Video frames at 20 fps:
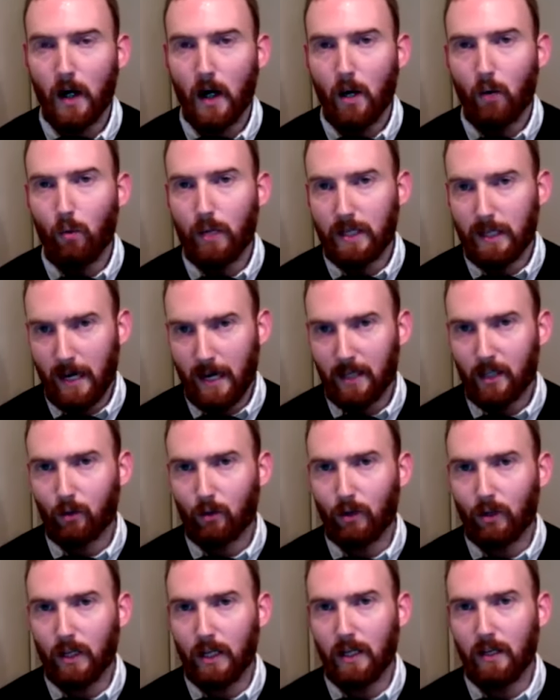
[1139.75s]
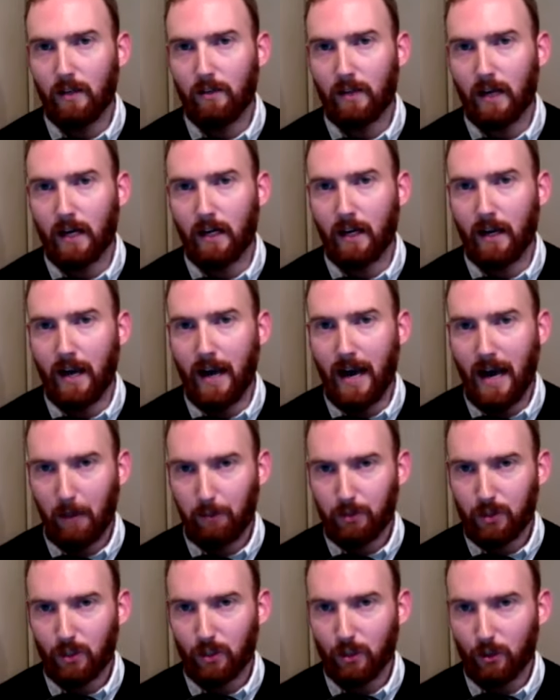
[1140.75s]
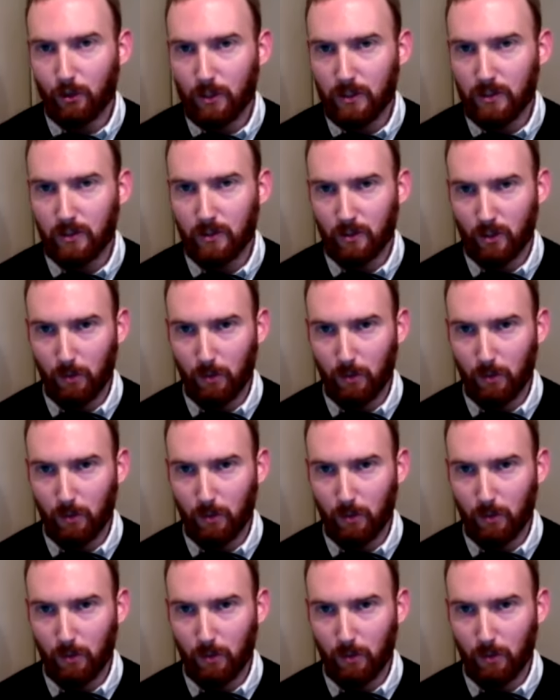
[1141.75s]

We can agree that an absolutist